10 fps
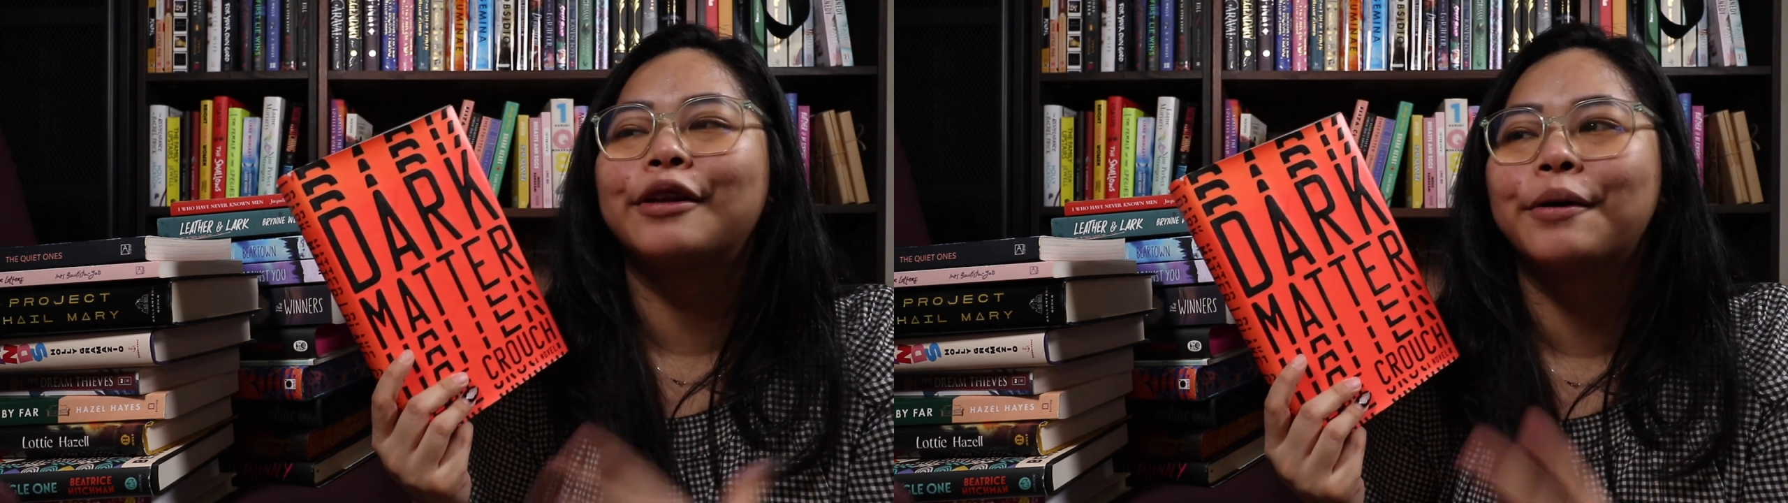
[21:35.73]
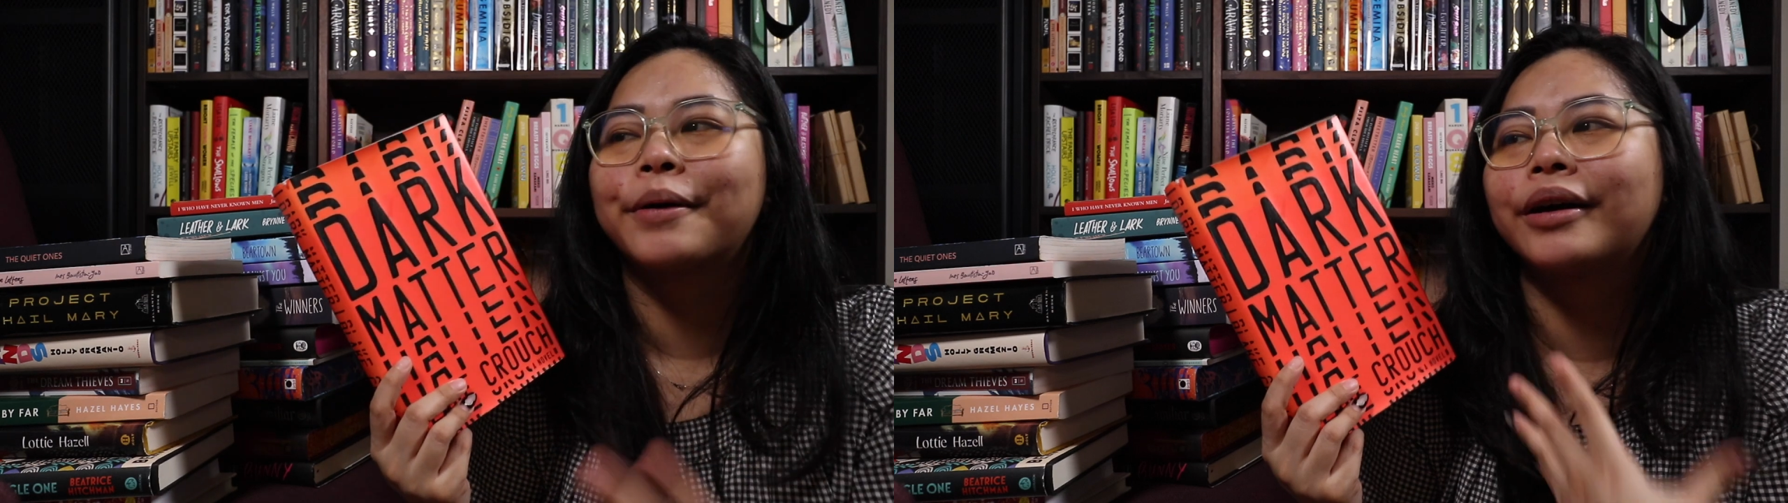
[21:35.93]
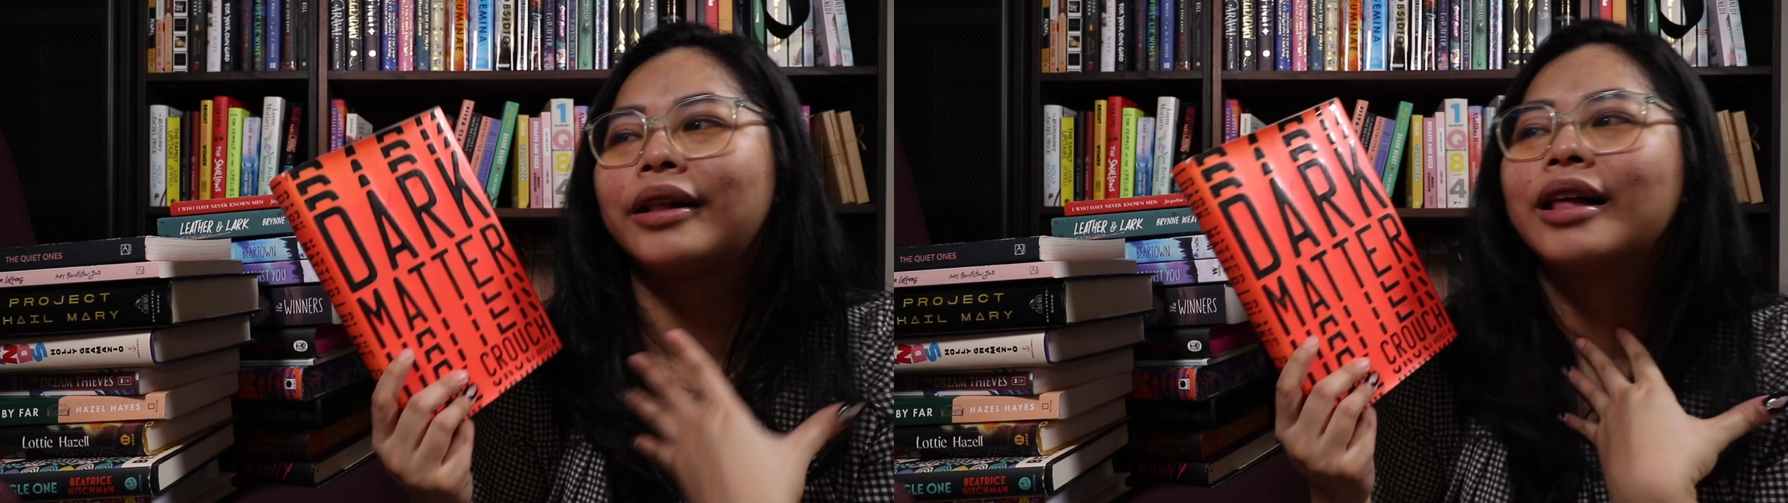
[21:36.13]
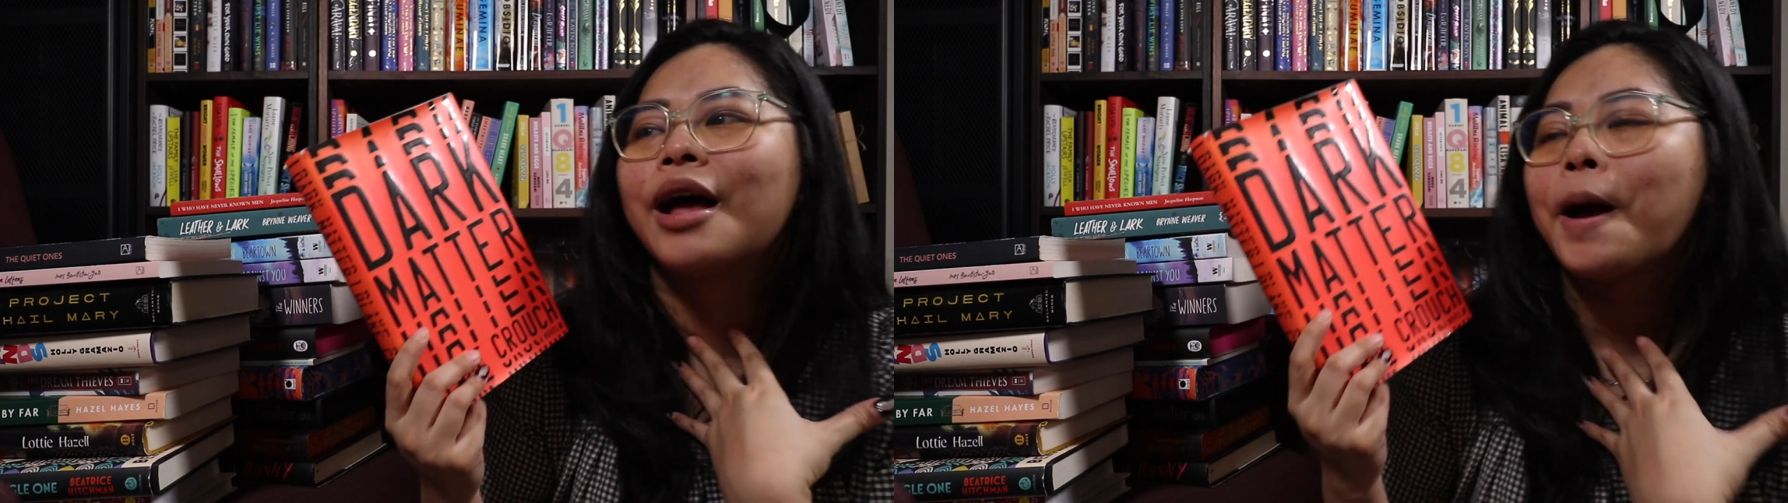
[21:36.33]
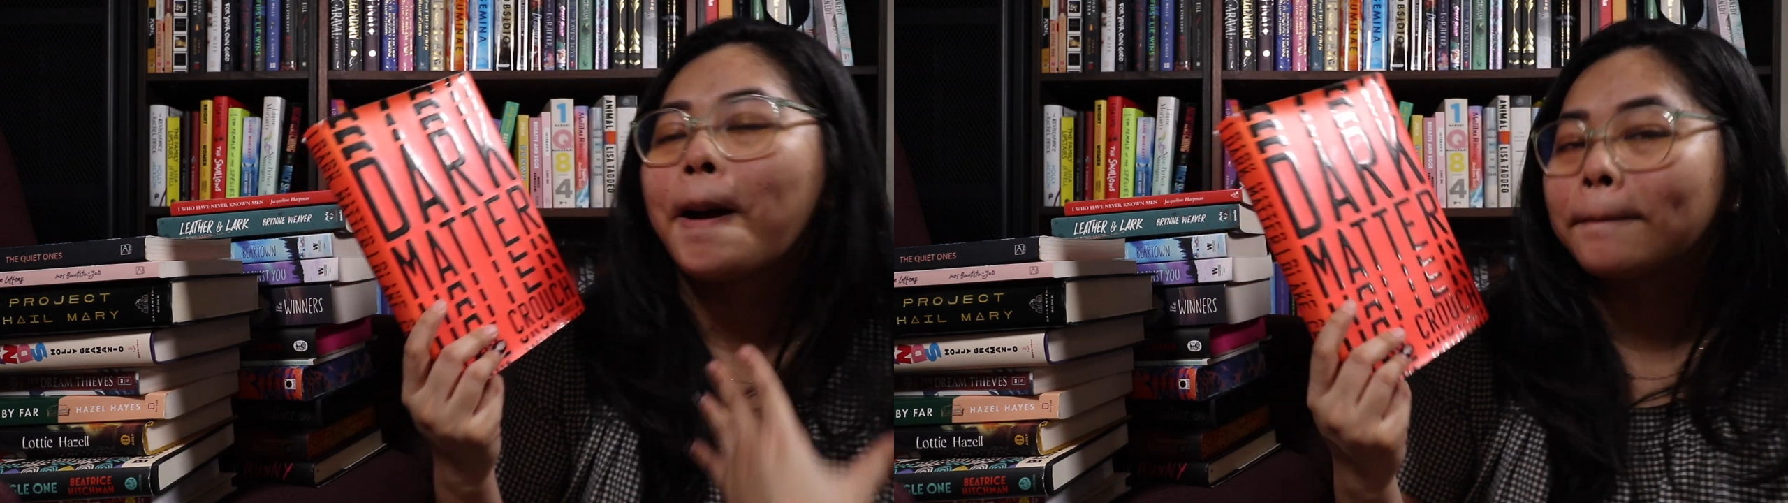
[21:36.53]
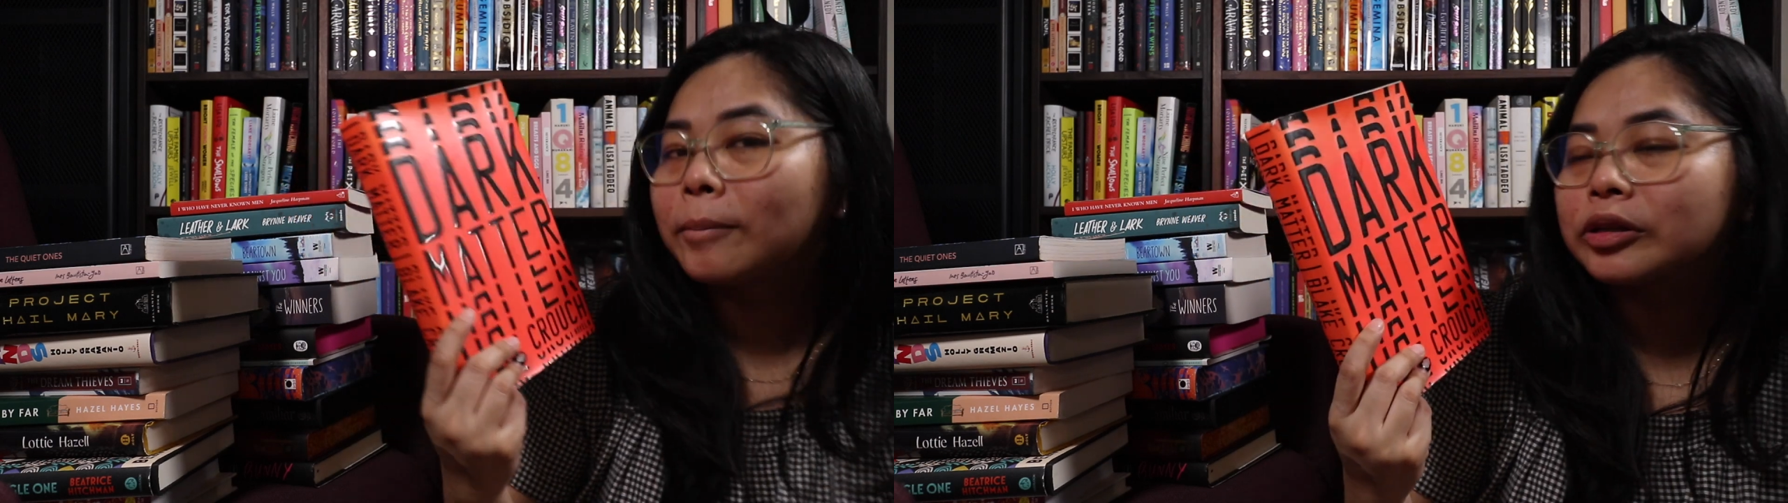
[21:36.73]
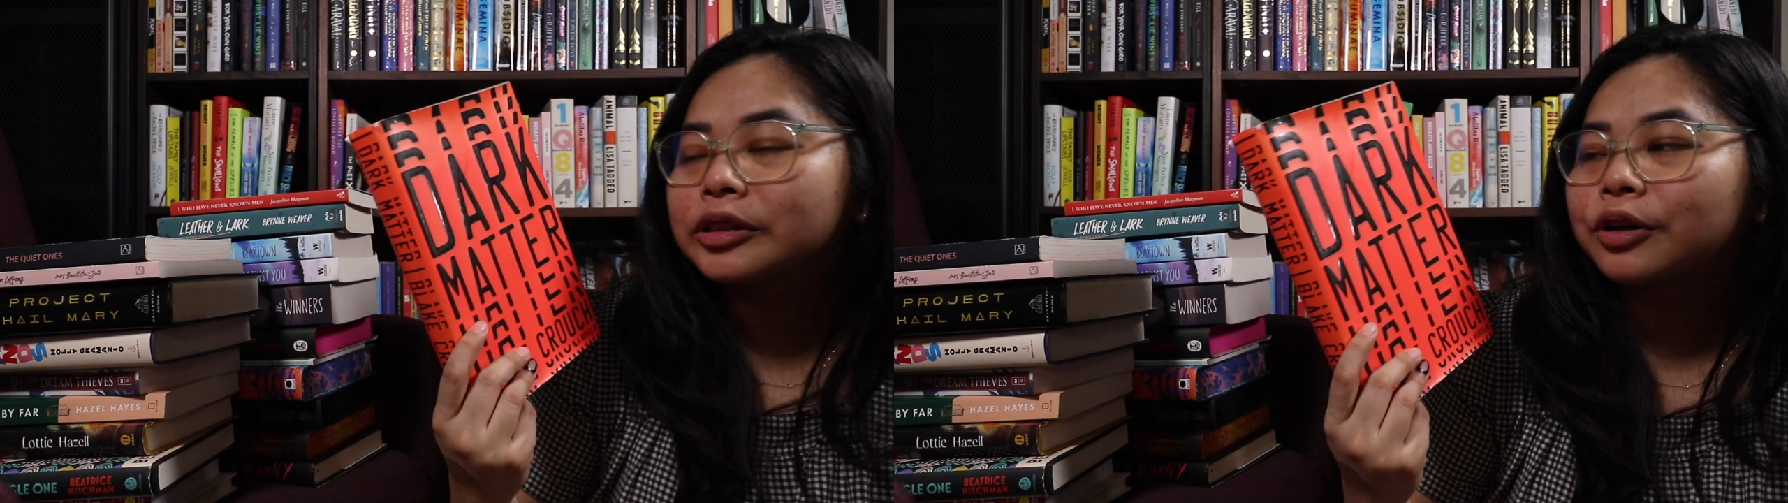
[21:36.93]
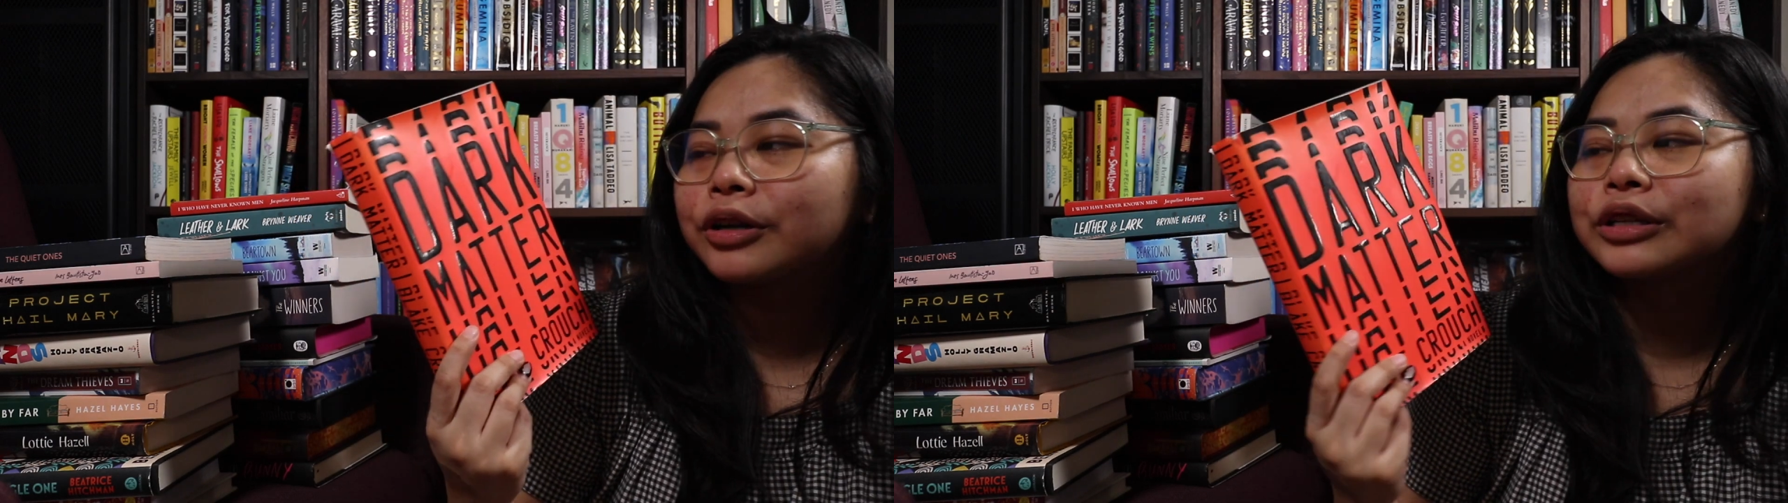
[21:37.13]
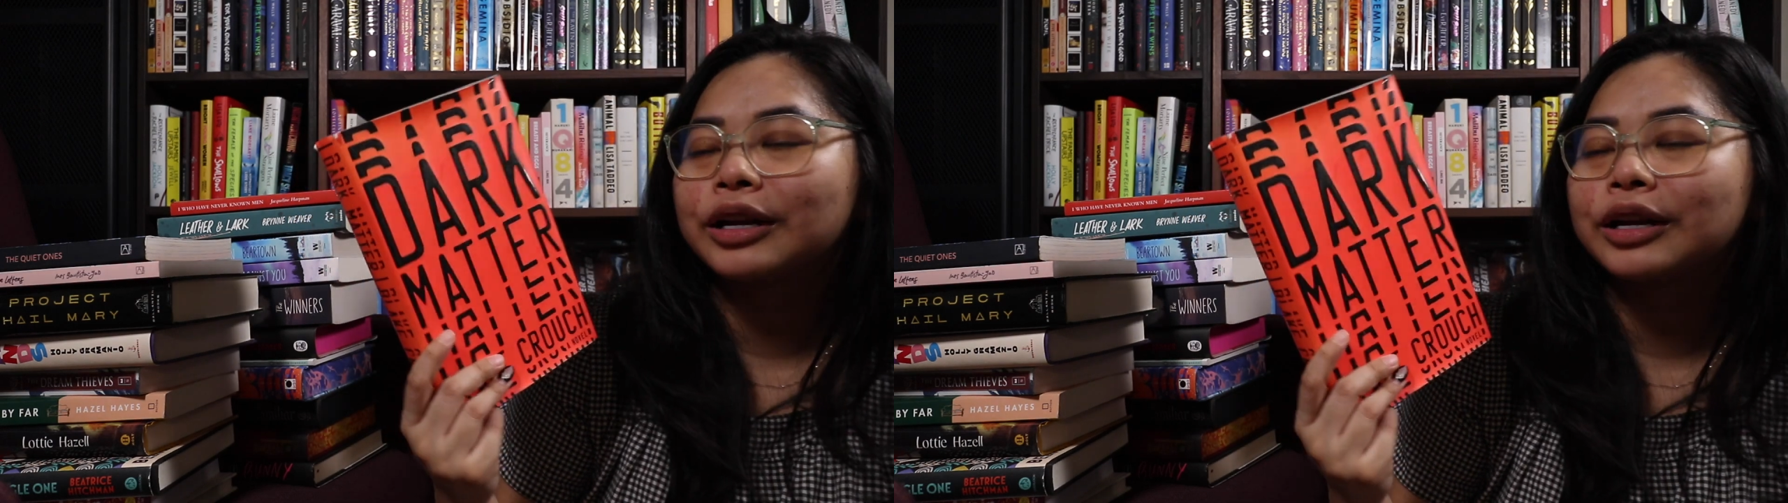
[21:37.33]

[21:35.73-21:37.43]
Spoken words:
local bookstores.